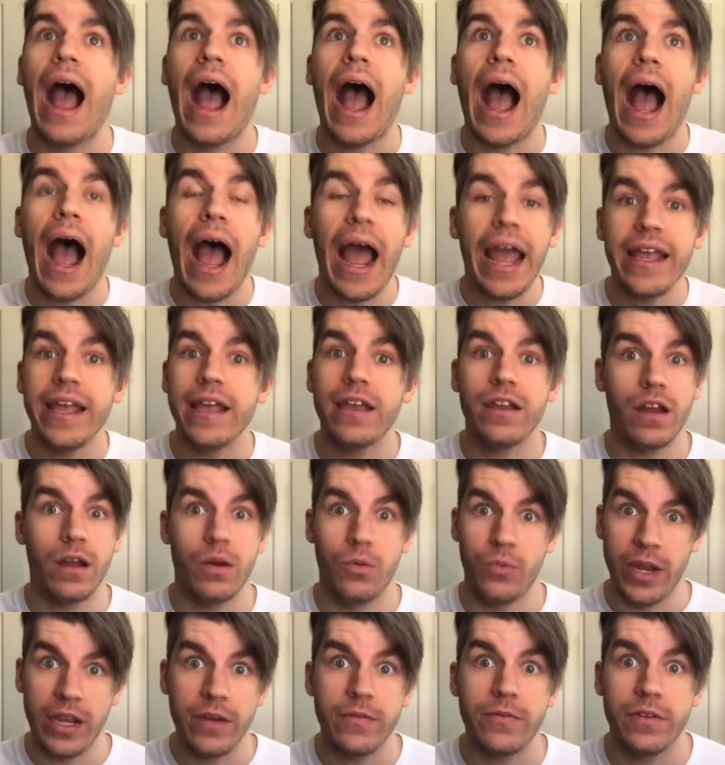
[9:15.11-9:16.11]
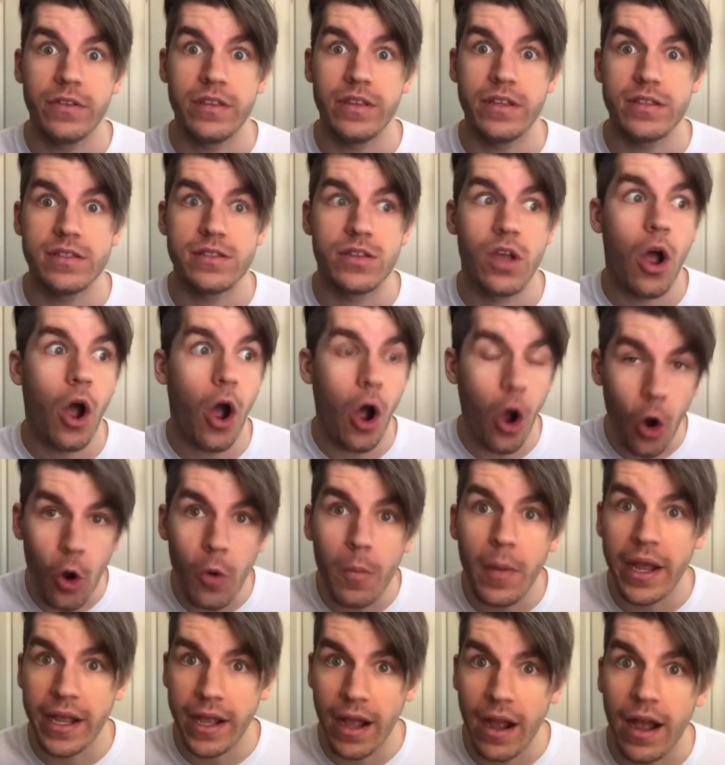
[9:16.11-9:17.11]
I cannot wait for this. Oh
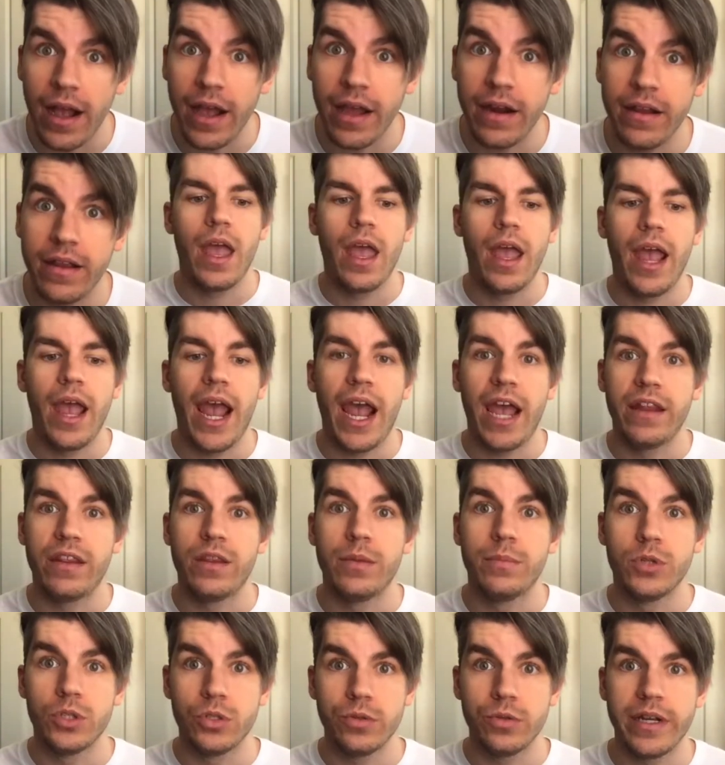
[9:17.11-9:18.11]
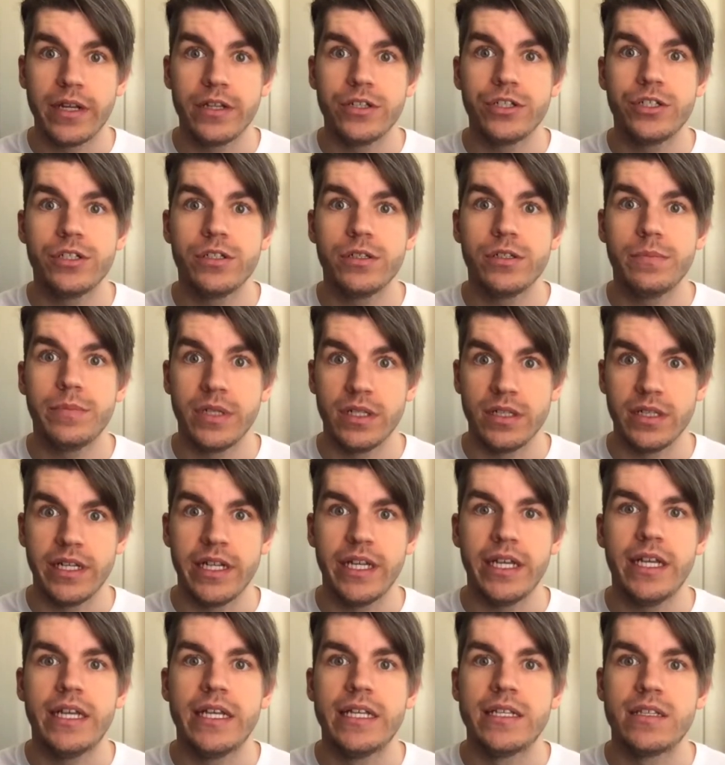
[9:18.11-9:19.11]
my god. And the Blue Ranger,
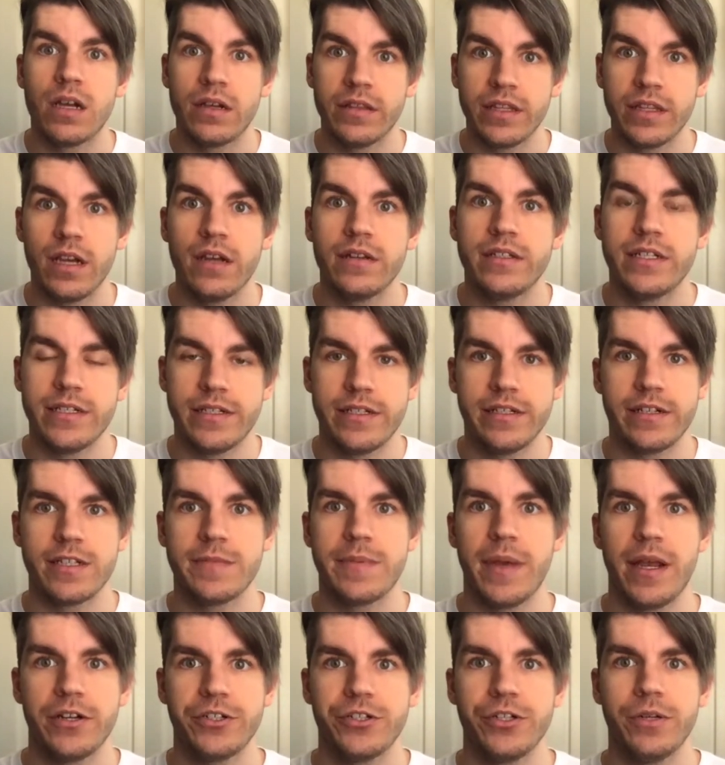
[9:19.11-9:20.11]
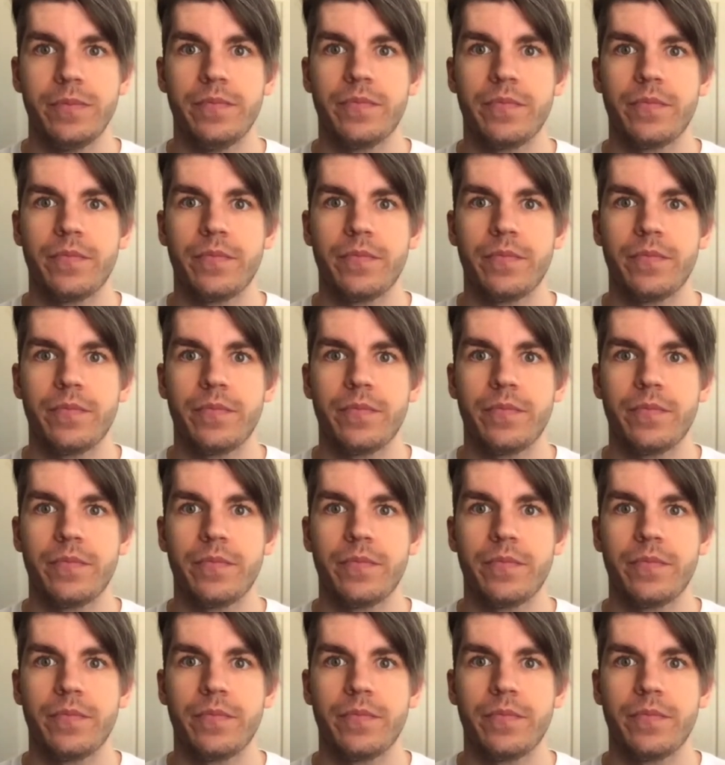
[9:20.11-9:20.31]
Billy, is on the autistic spectrum.